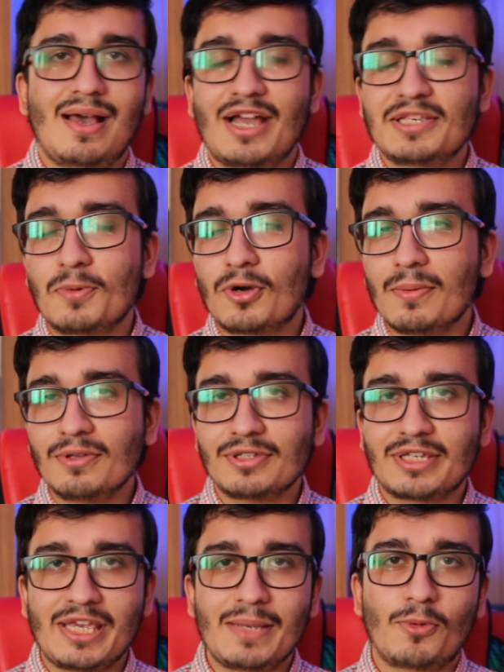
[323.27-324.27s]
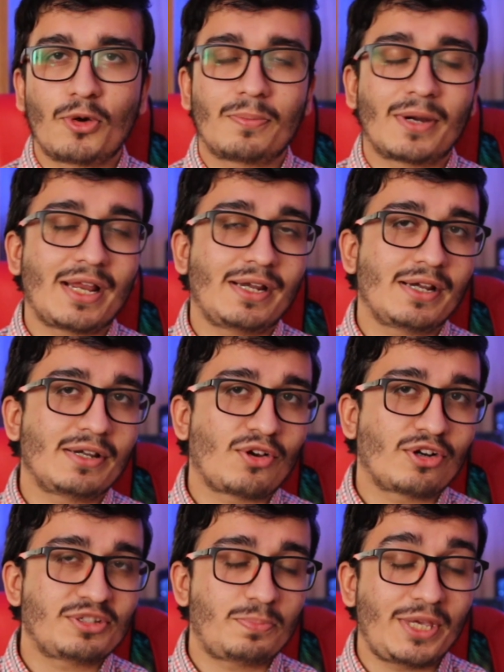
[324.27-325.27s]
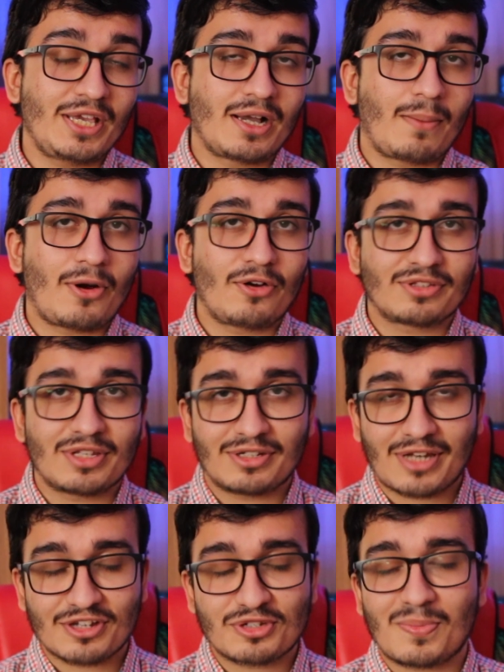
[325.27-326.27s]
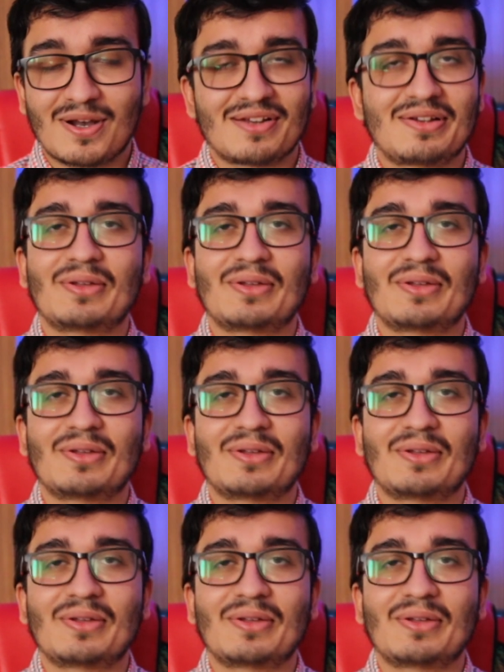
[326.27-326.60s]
I spoke about the keyboard, but I did not speak about the touch bar.